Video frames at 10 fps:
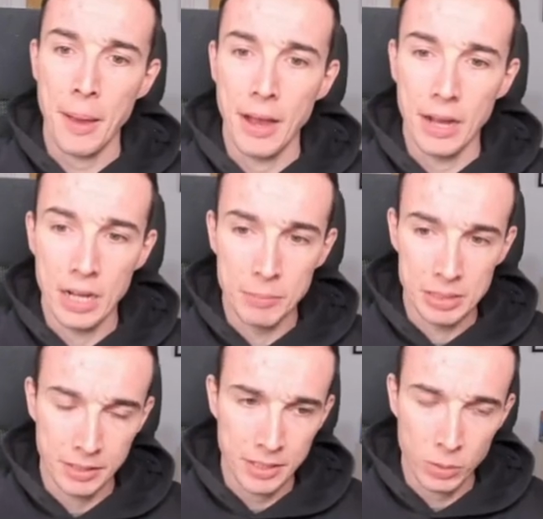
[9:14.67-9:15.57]
Uh,
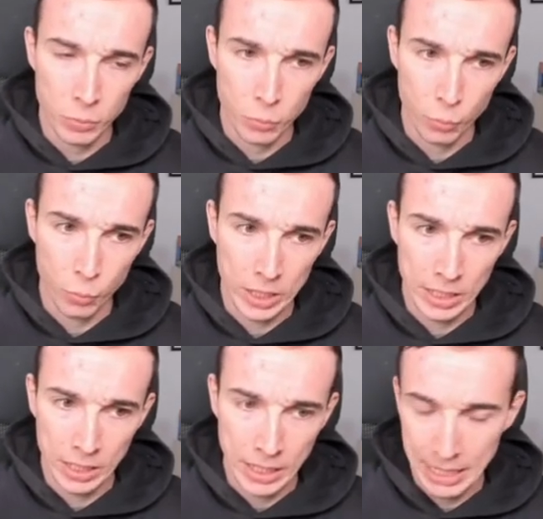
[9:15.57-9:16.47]
but here
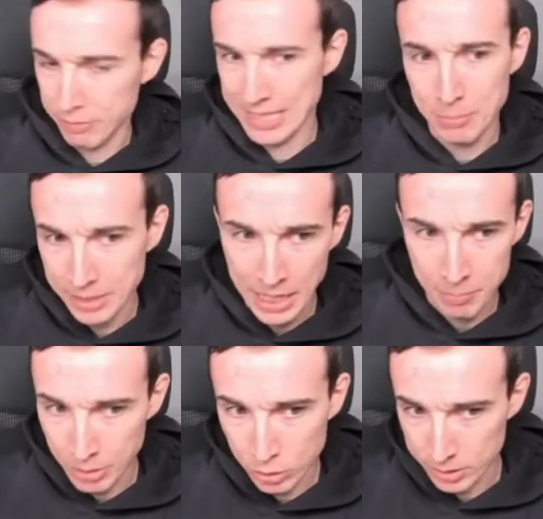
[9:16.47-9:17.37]
we have some
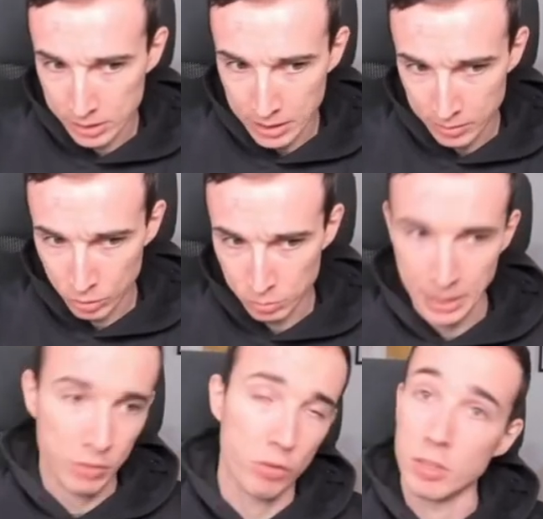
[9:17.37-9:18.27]
time because there is no
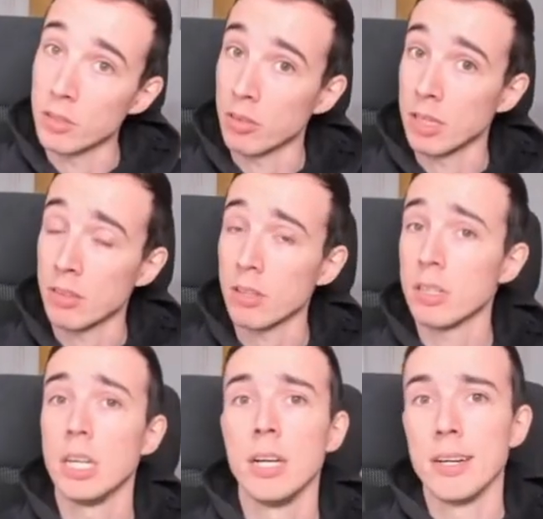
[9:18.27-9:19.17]
tension in the
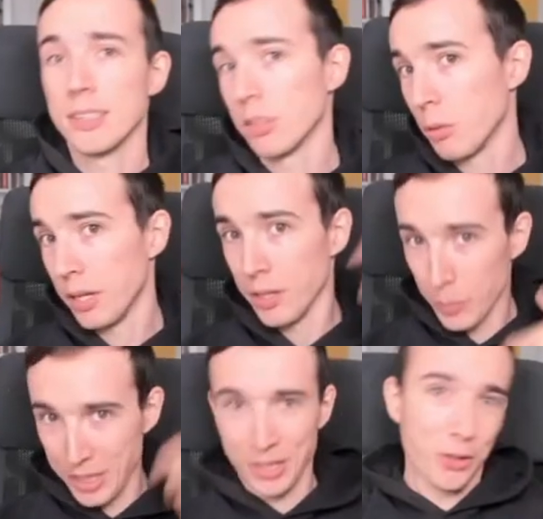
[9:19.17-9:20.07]
center. So here
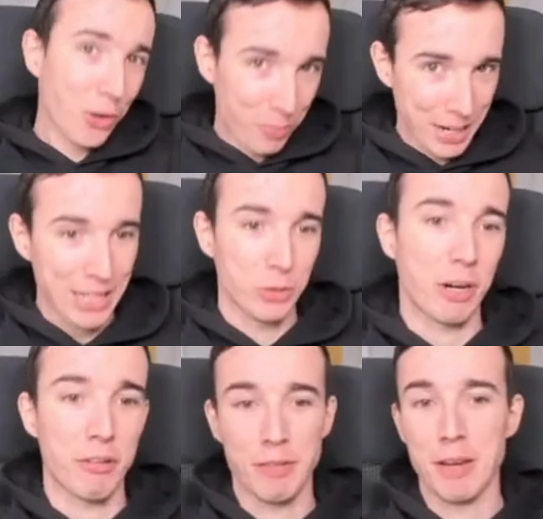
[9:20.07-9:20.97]
we can go back to
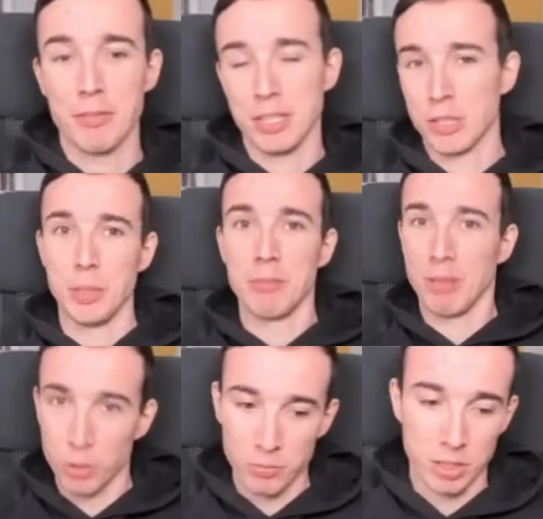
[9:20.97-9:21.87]
our favorite queen
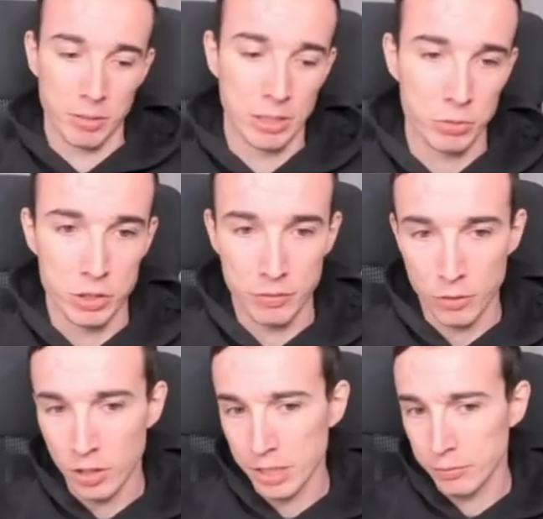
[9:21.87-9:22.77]
maneuver, queen to
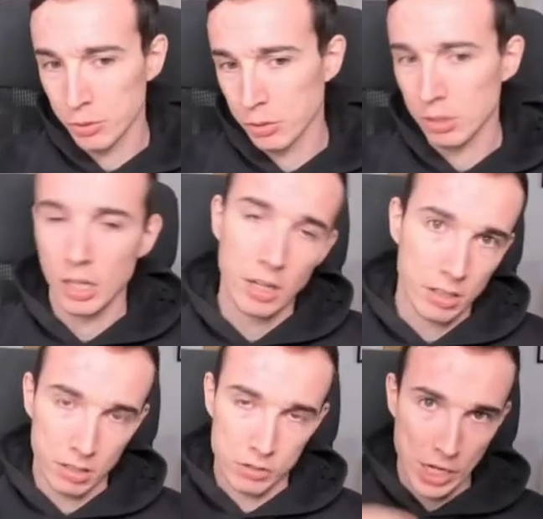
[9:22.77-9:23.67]
g4. If you
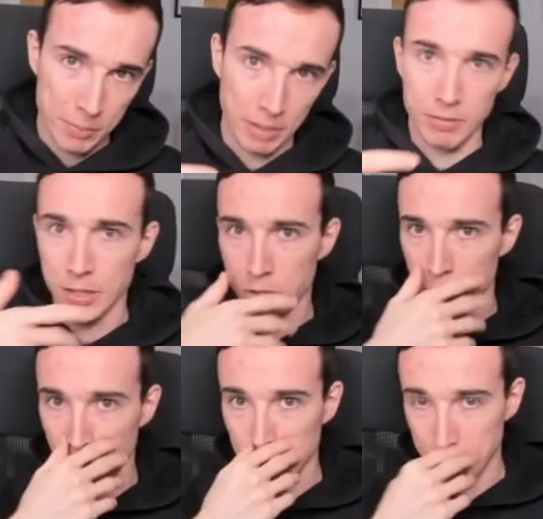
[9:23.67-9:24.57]
uh, check my
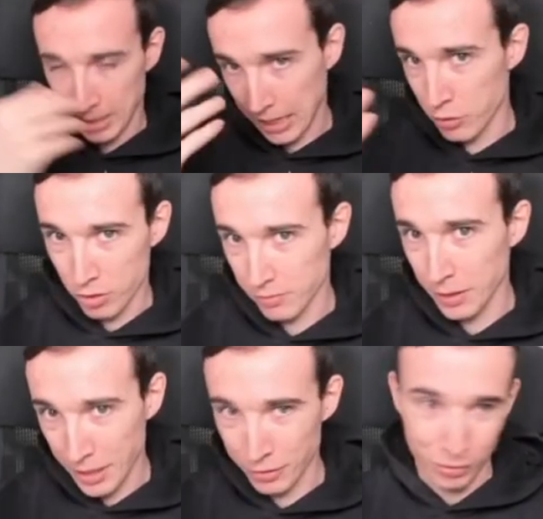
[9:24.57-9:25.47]
video on the McCutcheon
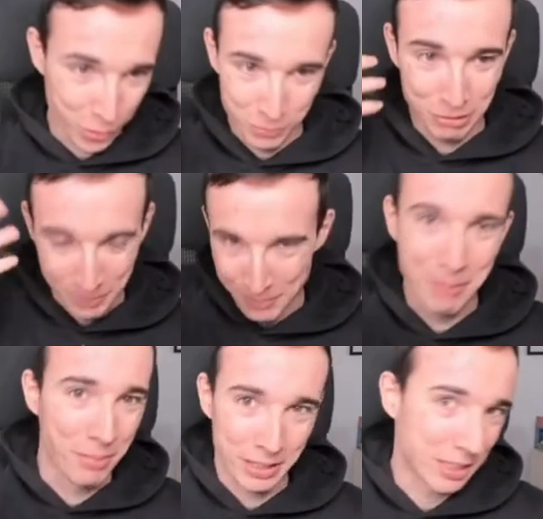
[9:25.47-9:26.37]
variation, you will
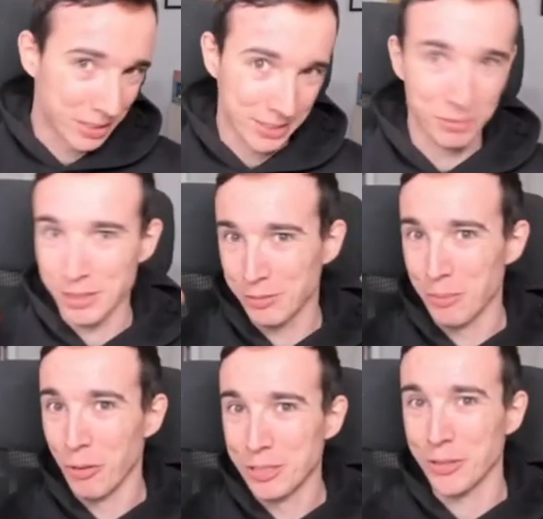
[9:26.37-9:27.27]
remember that this is one of the
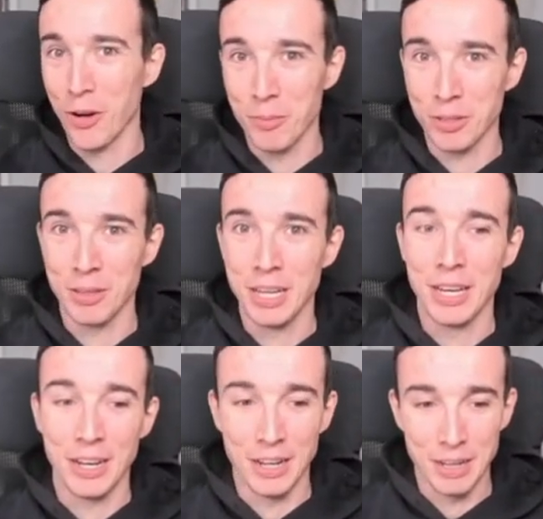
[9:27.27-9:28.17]
most common
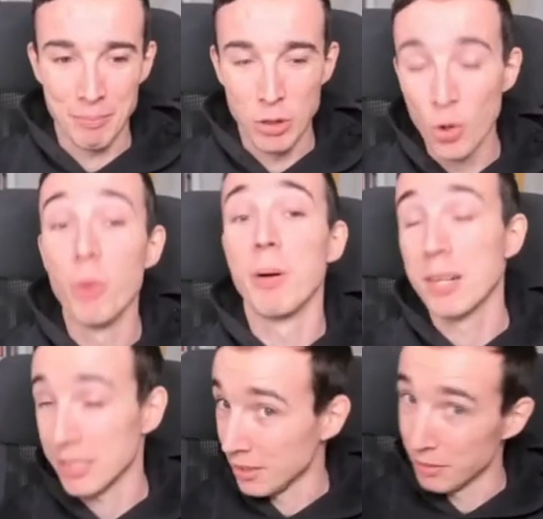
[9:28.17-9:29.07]
uh,
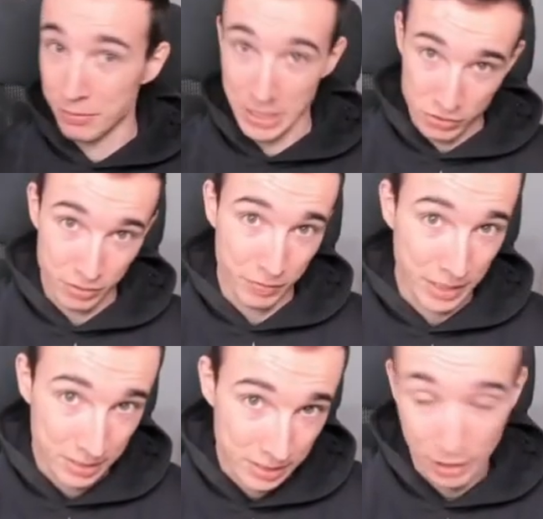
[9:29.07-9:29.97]
maneuvers in the French
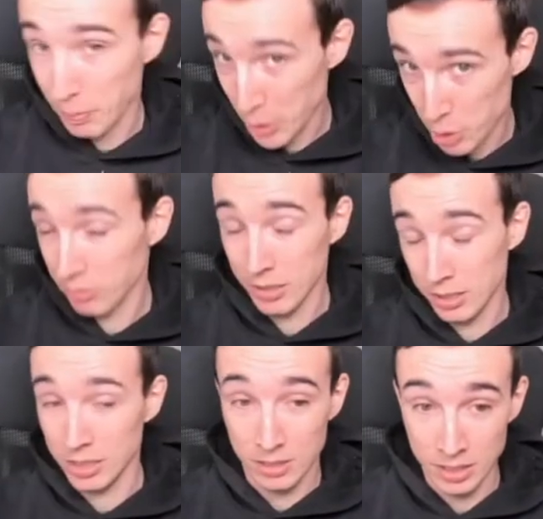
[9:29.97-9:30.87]
defense, especially
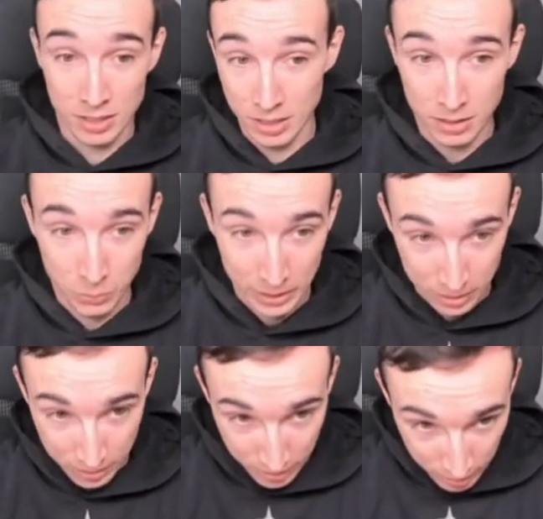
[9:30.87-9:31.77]
in, in, in, when
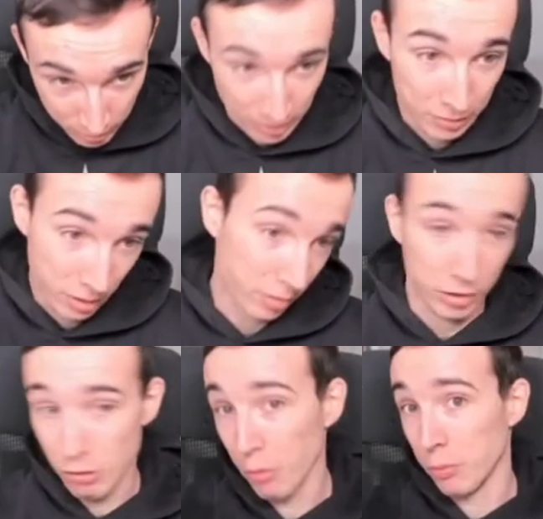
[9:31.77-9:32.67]
the center is
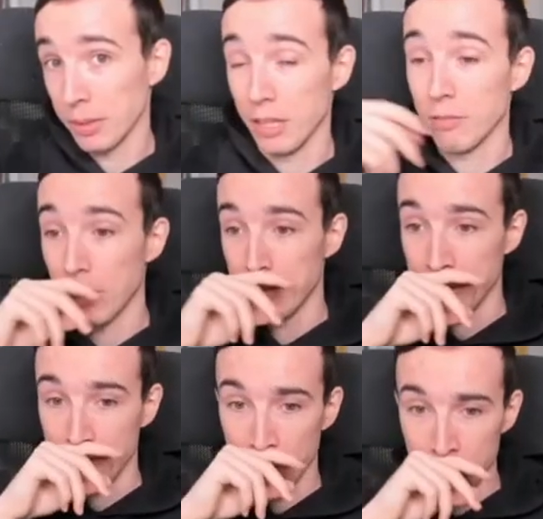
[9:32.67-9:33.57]
closed with e5 and
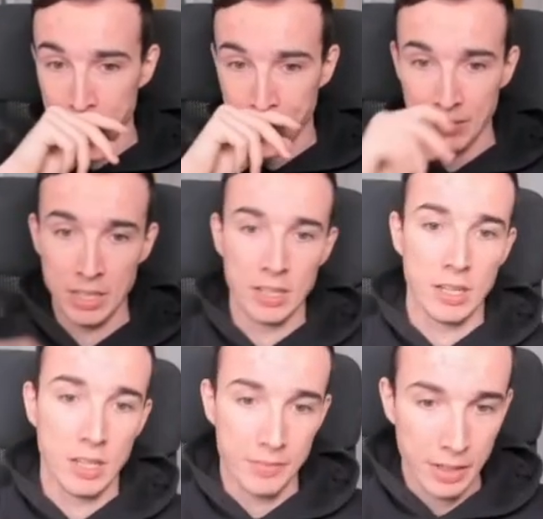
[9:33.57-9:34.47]
d4.
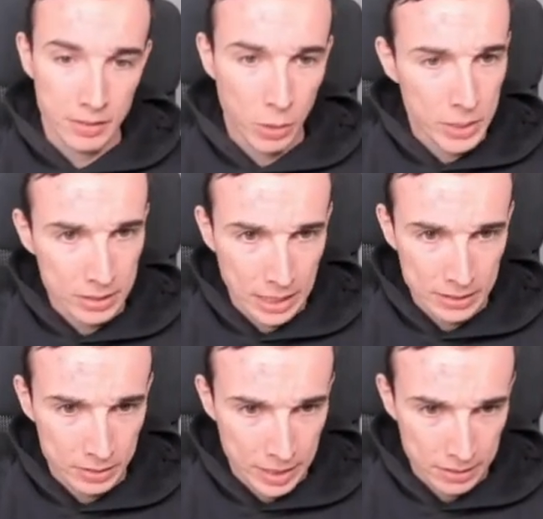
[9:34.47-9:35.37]
Now, now we are
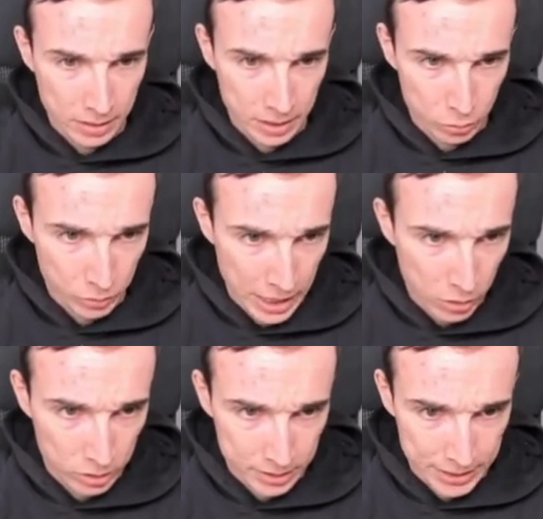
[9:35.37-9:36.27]
kind of threatening to
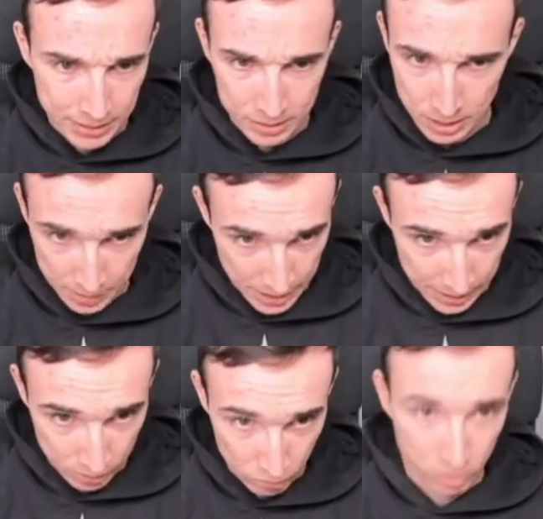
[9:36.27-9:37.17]
take on e7 and
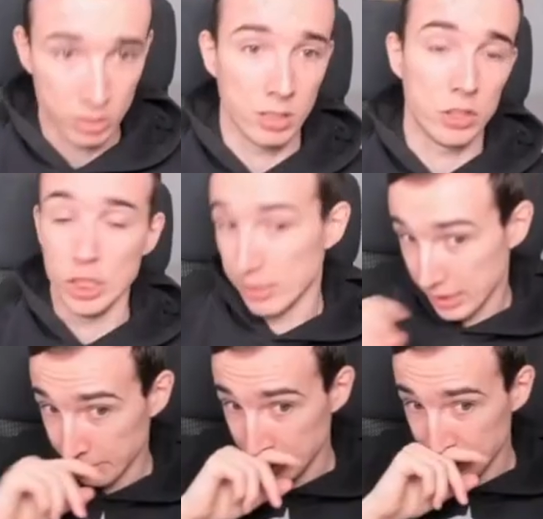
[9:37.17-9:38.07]
take on
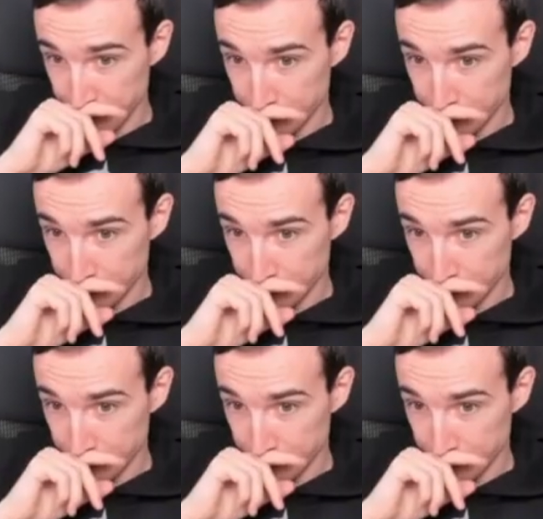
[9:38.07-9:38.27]
g7.